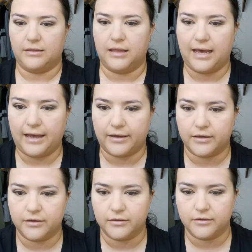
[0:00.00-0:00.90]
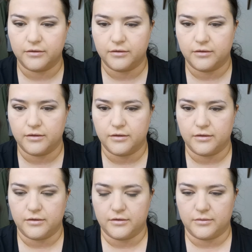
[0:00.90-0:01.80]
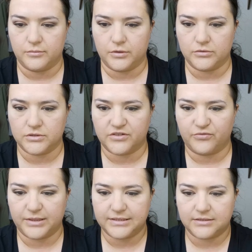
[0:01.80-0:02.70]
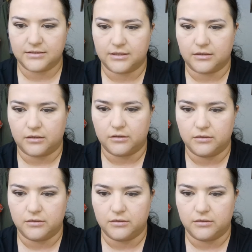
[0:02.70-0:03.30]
lack most of my skill.